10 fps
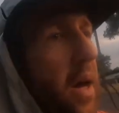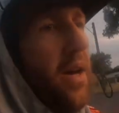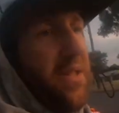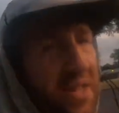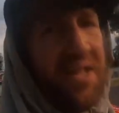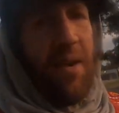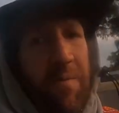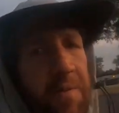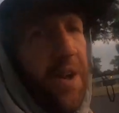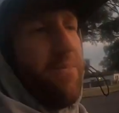I just
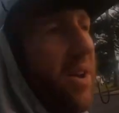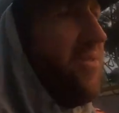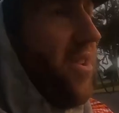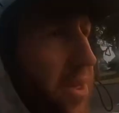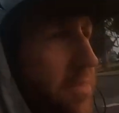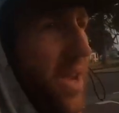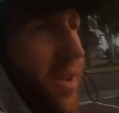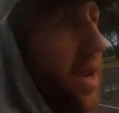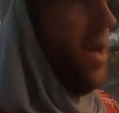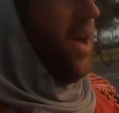haven't found my rhythm
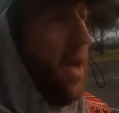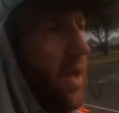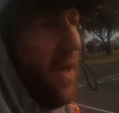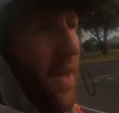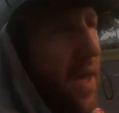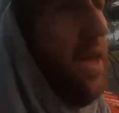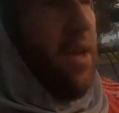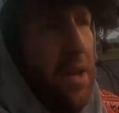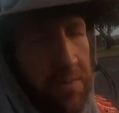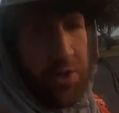yet.
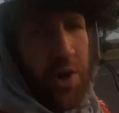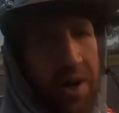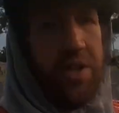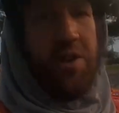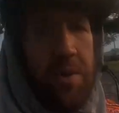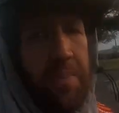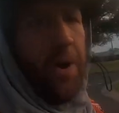I'm trying a new